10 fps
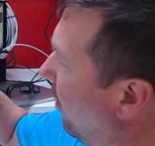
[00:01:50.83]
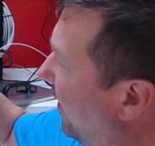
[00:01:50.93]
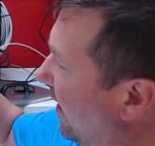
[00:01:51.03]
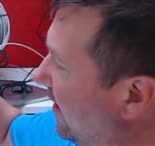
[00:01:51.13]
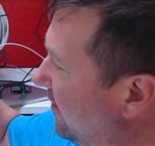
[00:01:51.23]

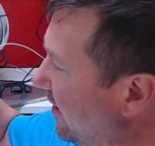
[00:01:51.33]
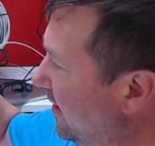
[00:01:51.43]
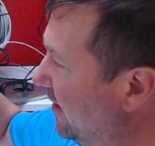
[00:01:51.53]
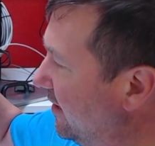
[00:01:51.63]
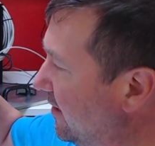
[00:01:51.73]
And
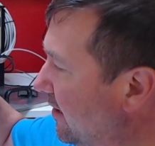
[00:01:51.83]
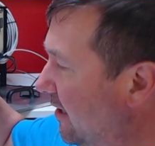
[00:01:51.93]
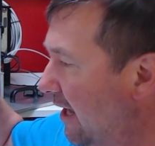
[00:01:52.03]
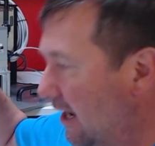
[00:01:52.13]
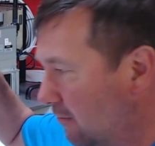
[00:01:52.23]
then
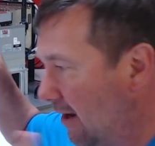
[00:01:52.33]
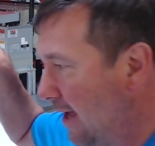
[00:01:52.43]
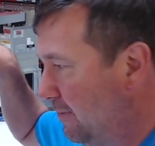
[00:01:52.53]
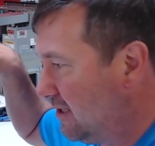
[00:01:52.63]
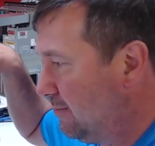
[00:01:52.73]
at a
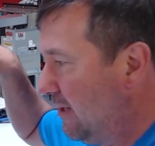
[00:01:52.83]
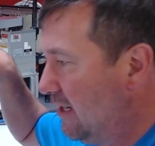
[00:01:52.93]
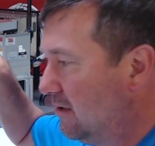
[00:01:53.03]
rapid speed,